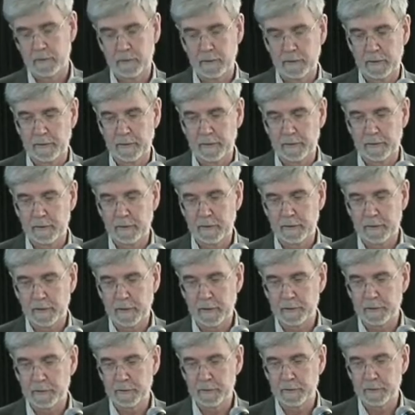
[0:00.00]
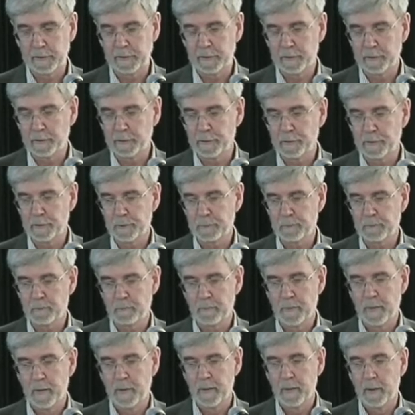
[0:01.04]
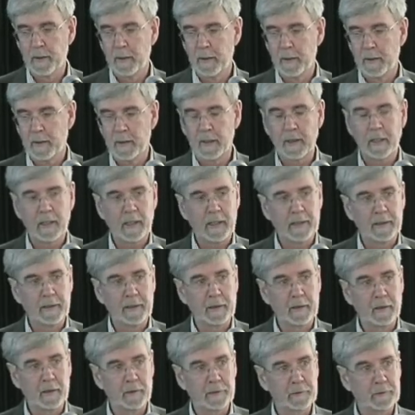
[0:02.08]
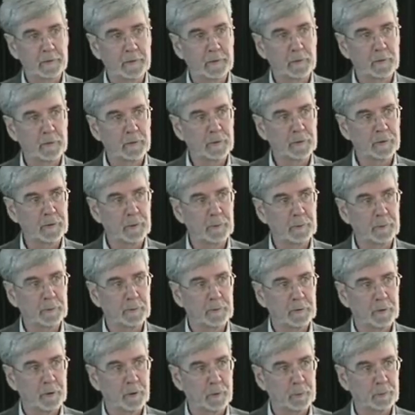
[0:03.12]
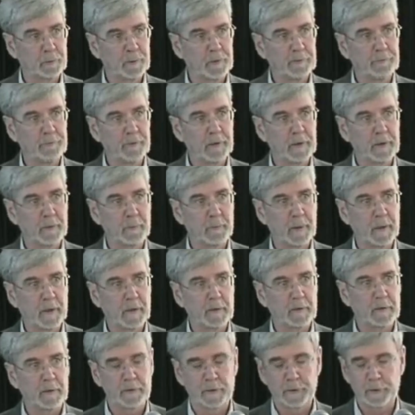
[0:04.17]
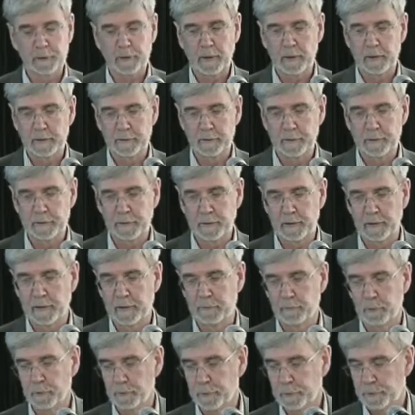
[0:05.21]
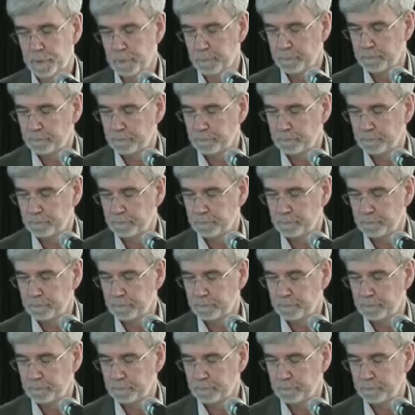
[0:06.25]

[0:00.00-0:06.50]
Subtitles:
in the discussion sessions. And then I'll also talk briefly about Australian sea levels.